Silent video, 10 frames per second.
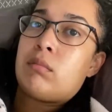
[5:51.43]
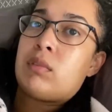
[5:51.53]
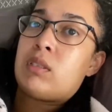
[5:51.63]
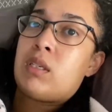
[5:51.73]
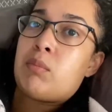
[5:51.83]

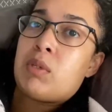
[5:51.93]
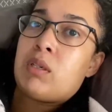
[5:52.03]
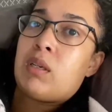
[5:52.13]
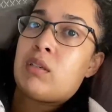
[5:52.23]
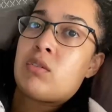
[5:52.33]
the same
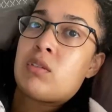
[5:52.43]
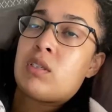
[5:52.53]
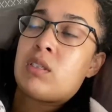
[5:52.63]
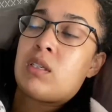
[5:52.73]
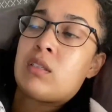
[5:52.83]
medications
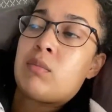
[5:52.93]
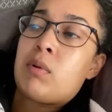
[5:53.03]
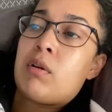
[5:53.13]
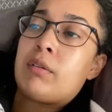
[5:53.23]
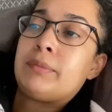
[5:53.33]
they sent to
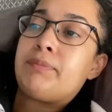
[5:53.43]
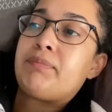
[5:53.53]
Paul.